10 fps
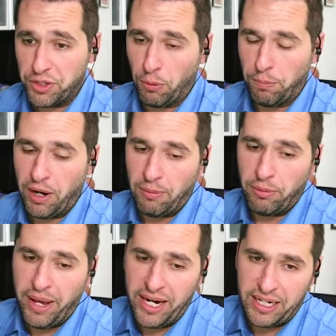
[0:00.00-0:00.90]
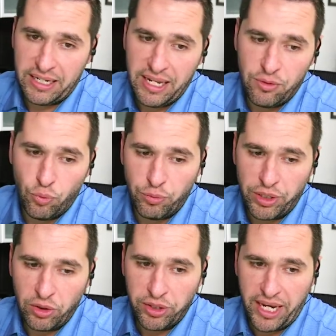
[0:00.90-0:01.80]
you know, problematic. And then when
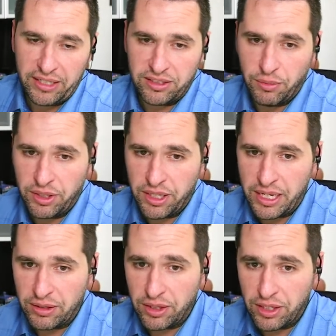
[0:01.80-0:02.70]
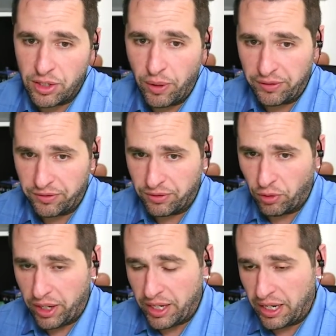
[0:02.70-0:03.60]
we look at some of the US
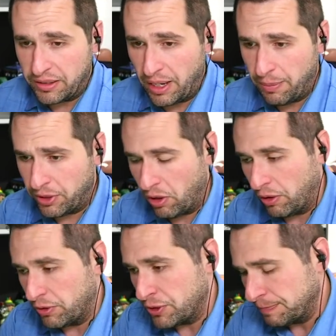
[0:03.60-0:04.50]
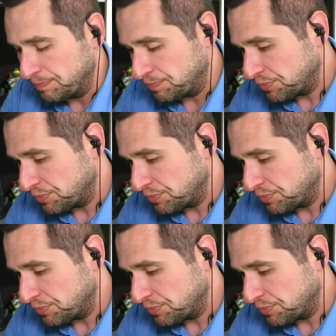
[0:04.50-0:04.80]
credit and debit cards,